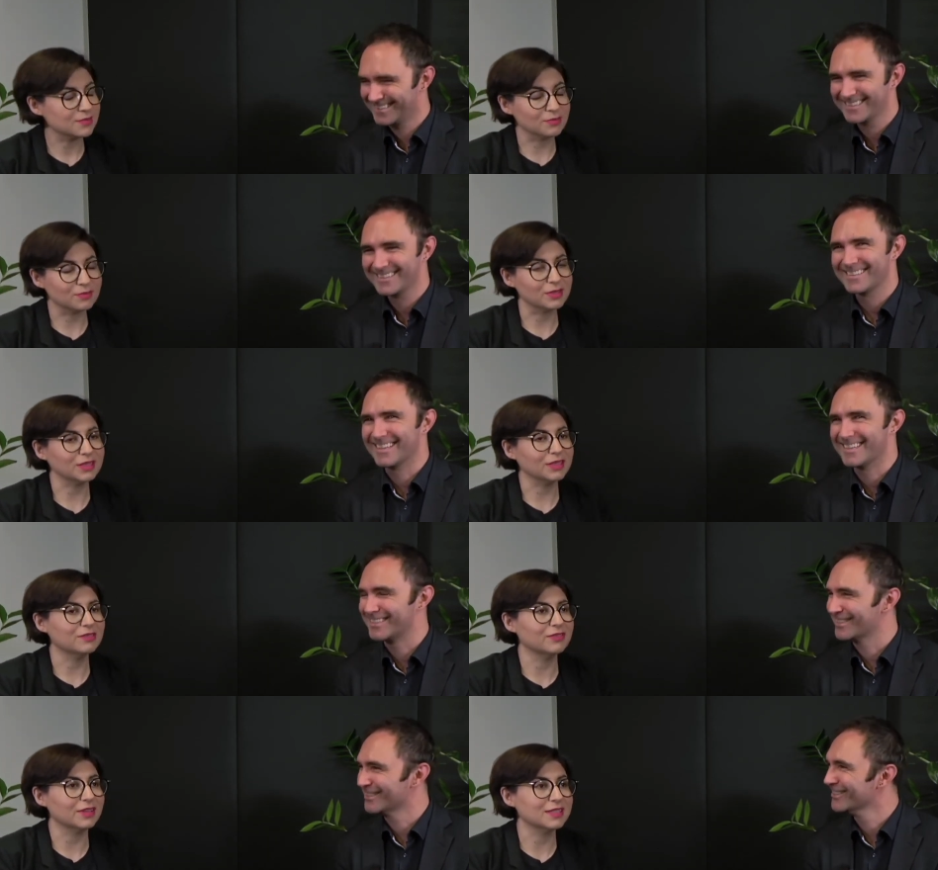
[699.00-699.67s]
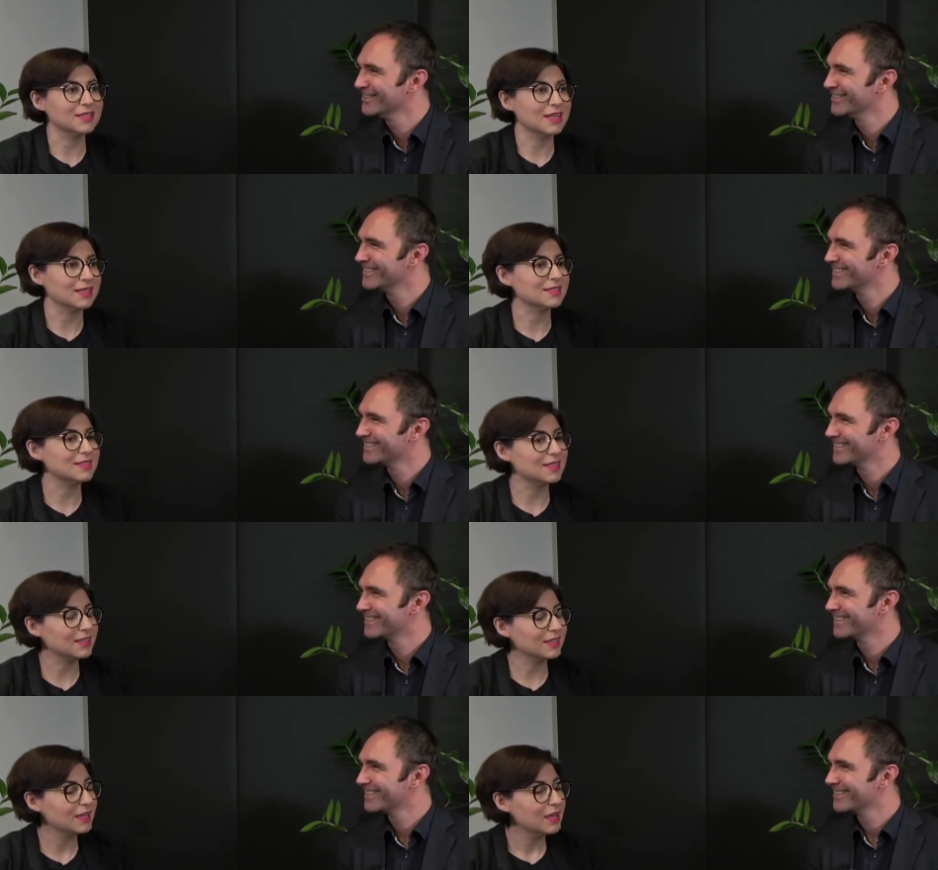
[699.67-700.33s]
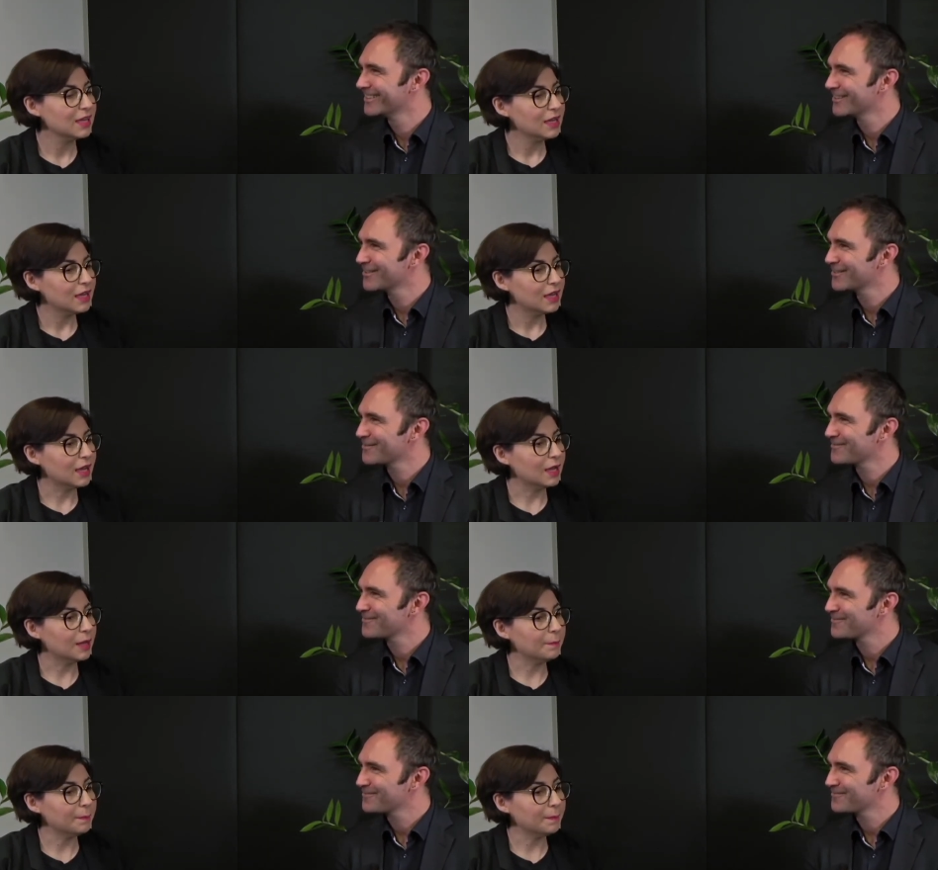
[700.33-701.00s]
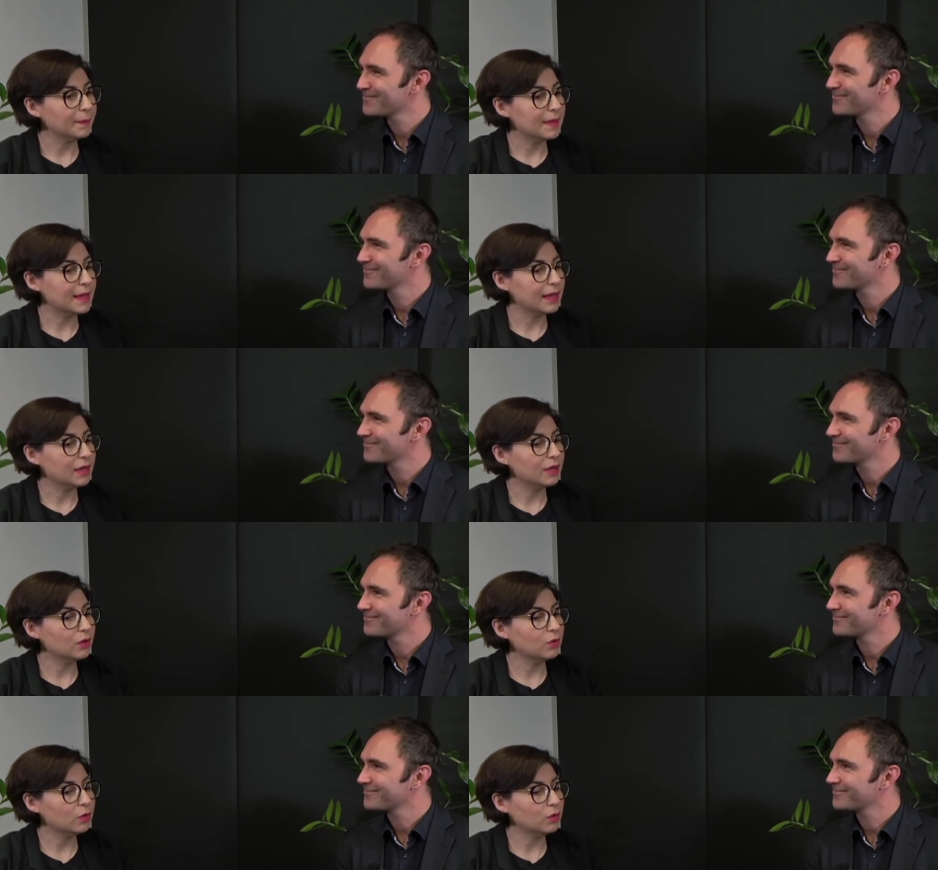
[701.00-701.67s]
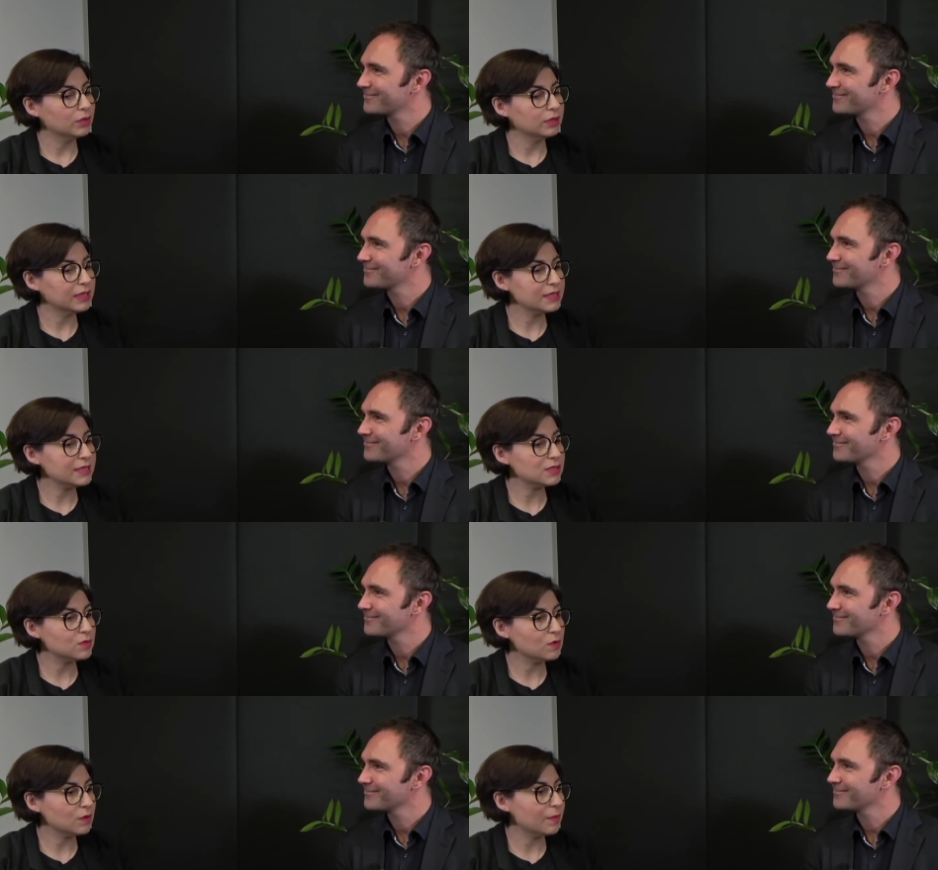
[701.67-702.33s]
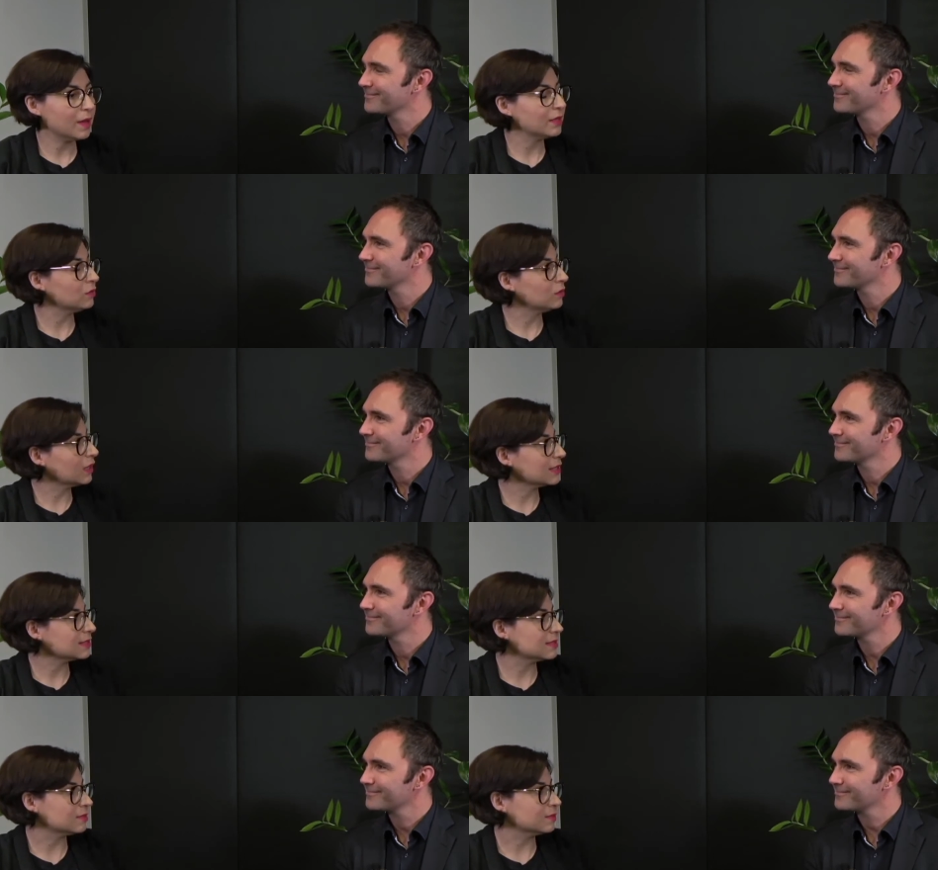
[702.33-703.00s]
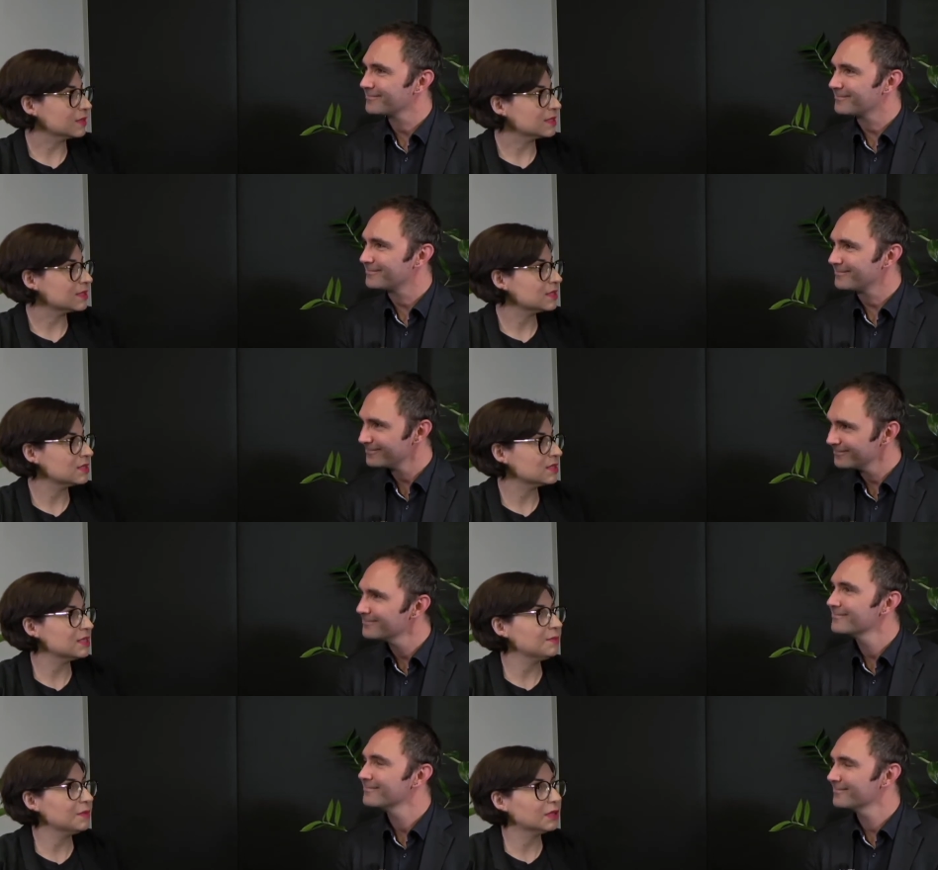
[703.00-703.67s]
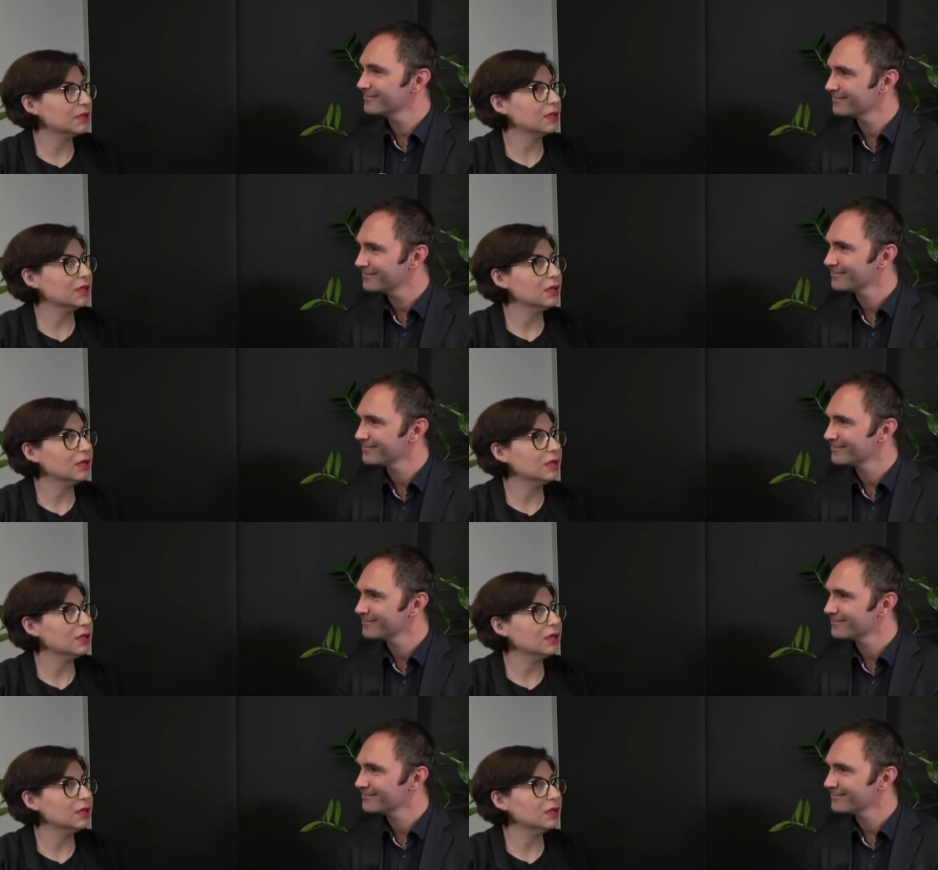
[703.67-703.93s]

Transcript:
Speaker 1: really fantastic. Um, now, let's talk about your customers. Typically,